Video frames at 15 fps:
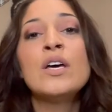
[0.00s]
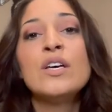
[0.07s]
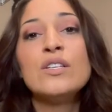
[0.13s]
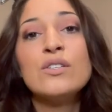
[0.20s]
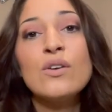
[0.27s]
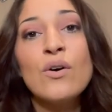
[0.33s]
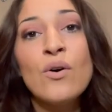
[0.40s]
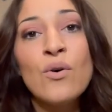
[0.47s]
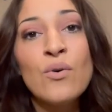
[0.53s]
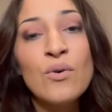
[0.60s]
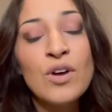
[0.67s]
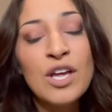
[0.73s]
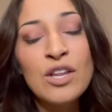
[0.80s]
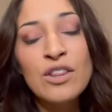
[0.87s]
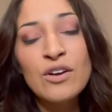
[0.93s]
So
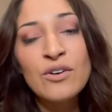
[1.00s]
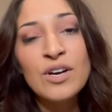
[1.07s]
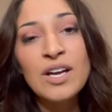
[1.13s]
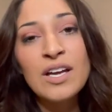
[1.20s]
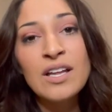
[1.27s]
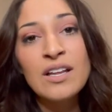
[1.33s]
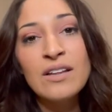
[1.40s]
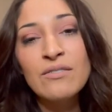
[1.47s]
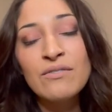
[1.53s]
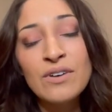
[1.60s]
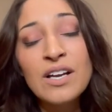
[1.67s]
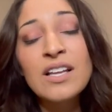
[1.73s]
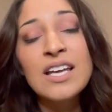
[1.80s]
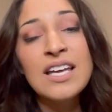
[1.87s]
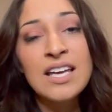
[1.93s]
there
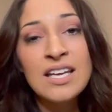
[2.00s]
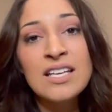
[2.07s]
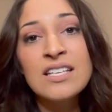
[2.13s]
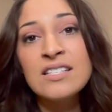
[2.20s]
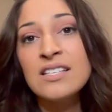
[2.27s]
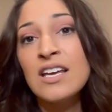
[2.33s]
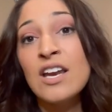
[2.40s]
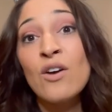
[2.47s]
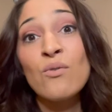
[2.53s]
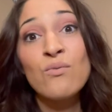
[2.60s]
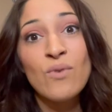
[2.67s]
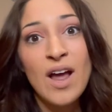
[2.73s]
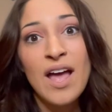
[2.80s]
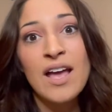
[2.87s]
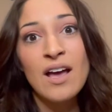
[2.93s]
really is an
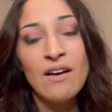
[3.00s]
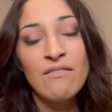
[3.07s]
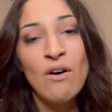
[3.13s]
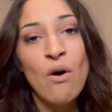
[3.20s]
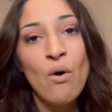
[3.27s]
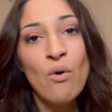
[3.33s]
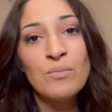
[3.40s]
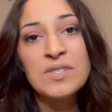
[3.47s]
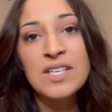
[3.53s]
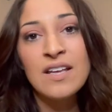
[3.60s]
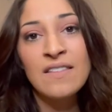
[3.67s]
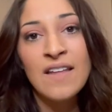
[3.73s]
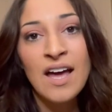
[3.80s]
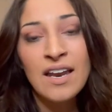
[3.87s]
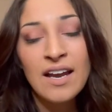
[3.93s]
array of homes
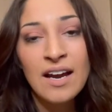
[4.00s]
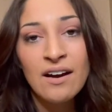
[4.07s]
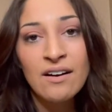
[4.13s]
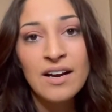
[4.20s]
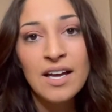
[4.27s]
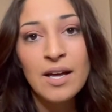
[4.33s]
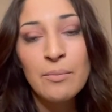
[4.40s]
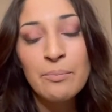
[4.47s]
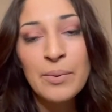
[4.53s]
in that area,